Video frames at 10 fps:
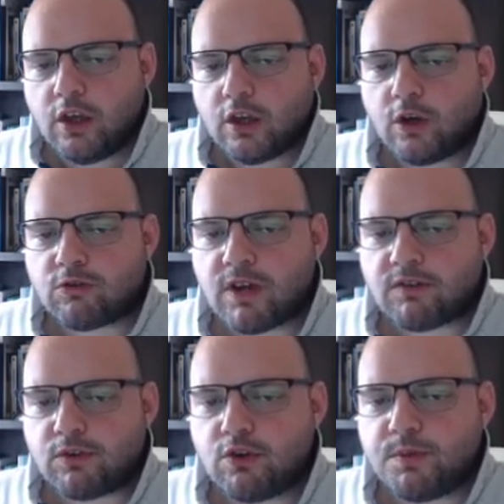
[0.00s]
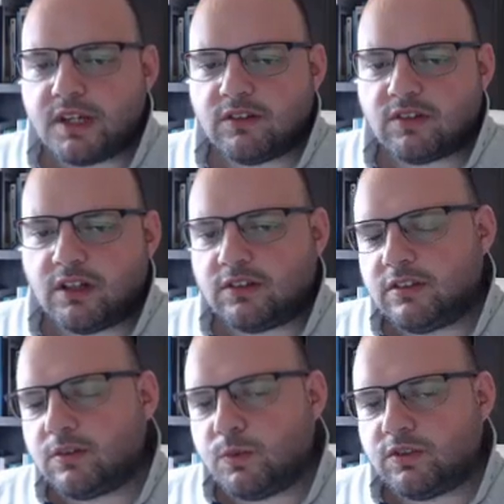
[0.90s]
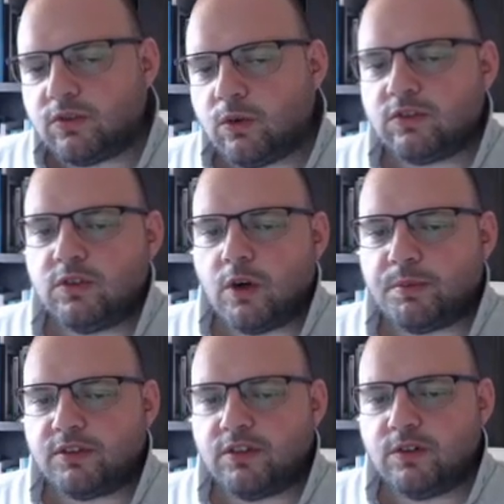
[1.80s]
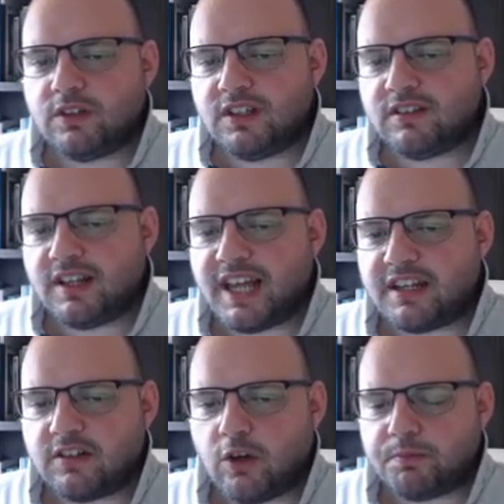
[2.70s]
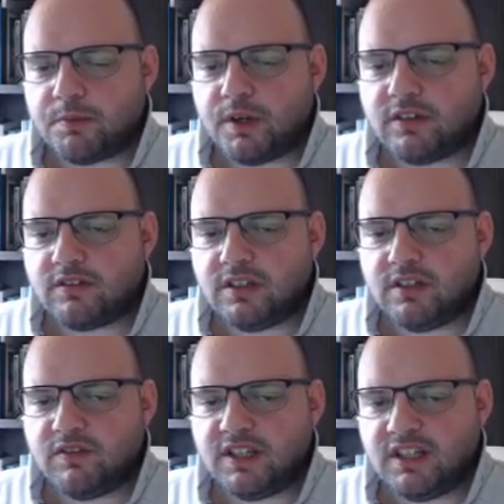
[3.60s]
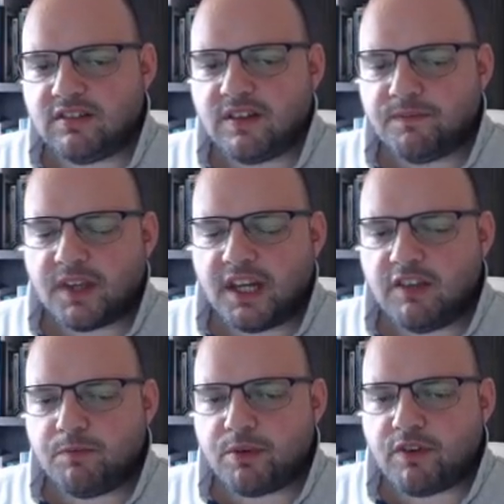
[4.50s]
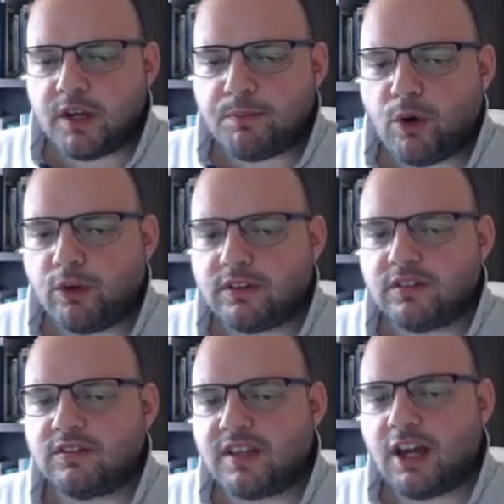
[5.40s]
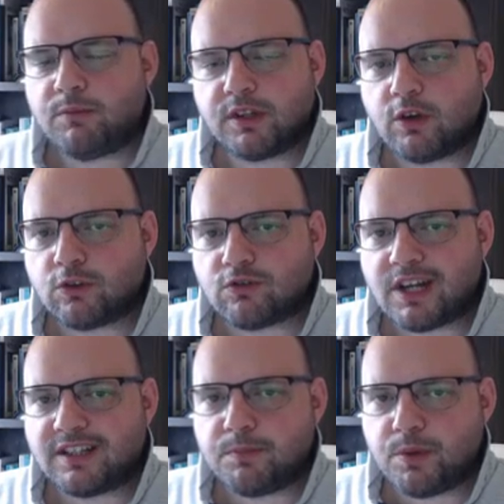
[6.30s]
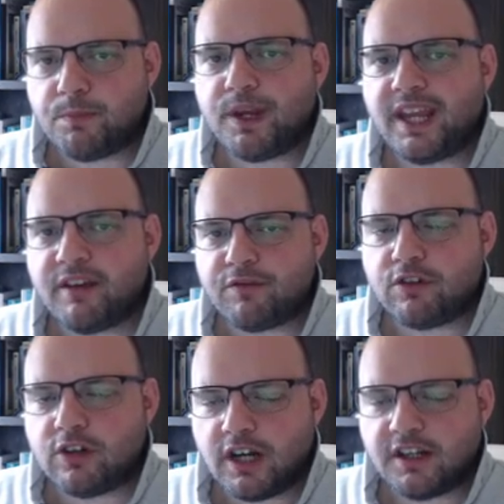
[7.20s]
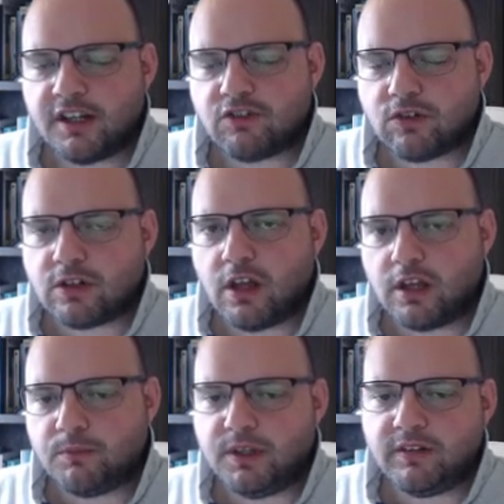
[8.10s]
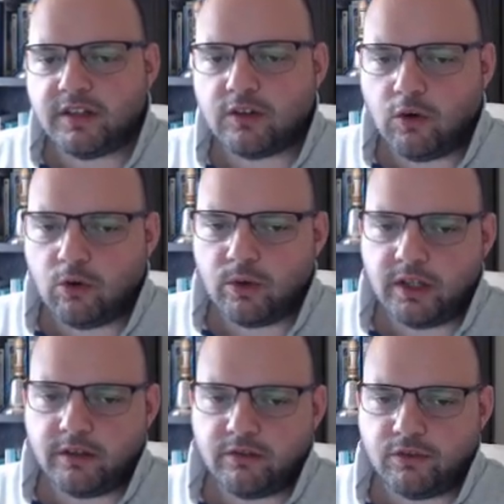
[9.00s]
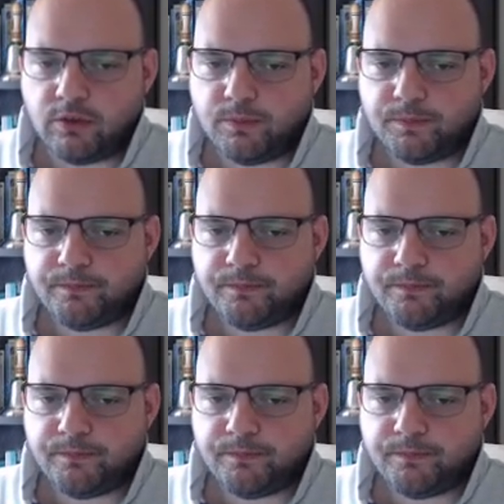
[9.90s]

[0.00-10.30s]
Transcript: Contract recruitment consultants will source new opportunities, they'll edit and optimize CVs, and even provide pointers to help the contractor prepare for an initial client meeting or interview.